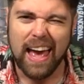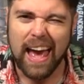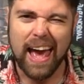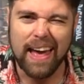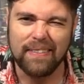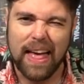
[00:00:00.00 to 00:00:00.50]

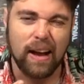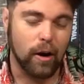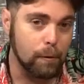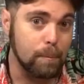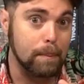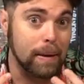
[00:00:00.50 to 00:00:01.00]
And that
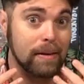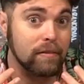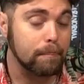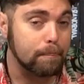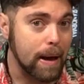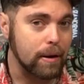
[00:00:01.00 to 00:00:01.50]
card might be
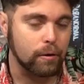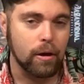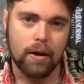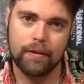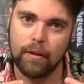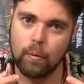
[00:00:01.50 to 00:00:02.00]
even better
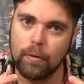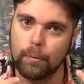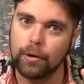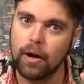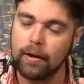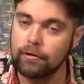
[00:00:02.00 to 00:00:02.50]
than the one that
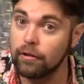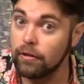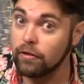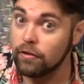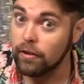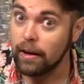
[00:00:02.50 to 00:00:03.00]
would cost
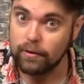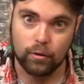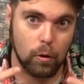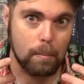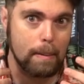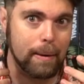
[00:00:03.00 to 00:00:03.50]
six
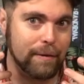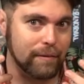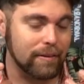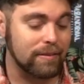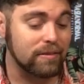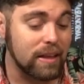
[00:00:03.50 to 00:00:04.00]
or maybe
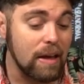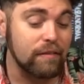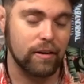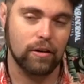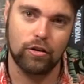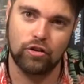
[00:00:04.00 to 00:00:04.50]
even
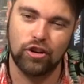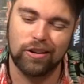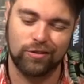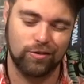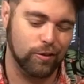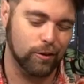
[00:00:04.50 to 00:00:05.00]
seven
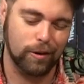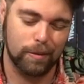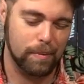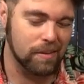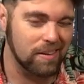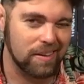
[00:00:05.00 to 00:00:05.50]
just for an
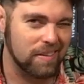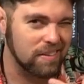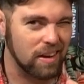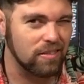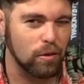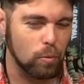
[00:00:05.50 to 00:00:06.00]
ability that
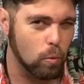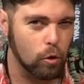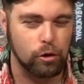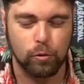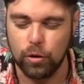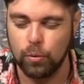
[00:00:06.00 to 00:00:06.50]
doesn't
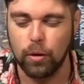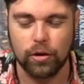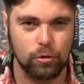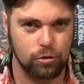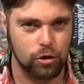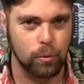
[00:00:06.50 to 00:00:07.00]
work with what
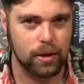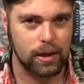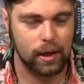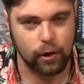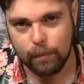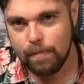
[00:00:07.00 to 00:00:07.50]
you're doing
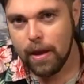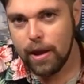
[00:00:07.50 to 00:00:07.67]
here.